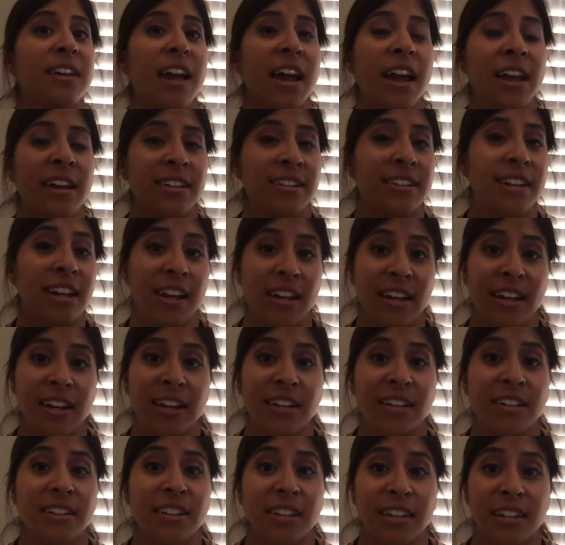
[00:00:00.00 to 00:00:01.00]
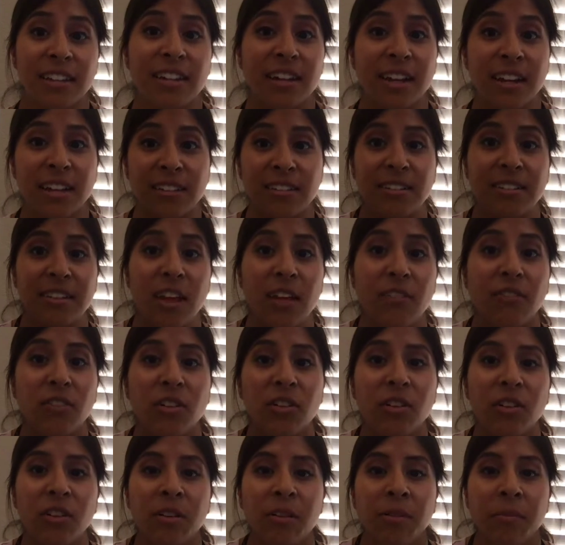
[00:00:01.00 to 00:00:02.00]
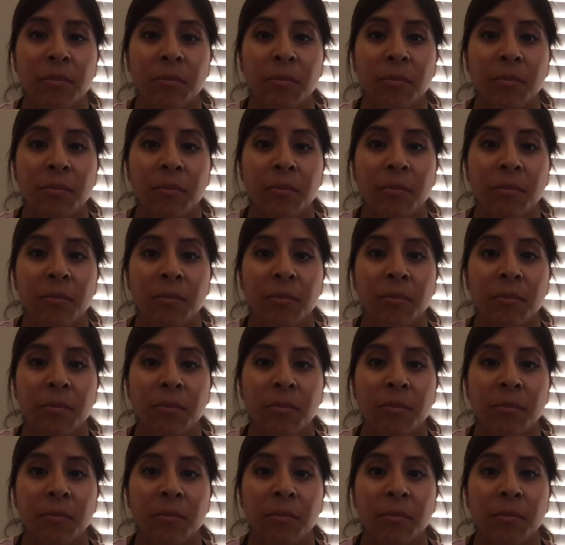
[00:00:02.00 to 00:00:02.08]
and take it to the next level.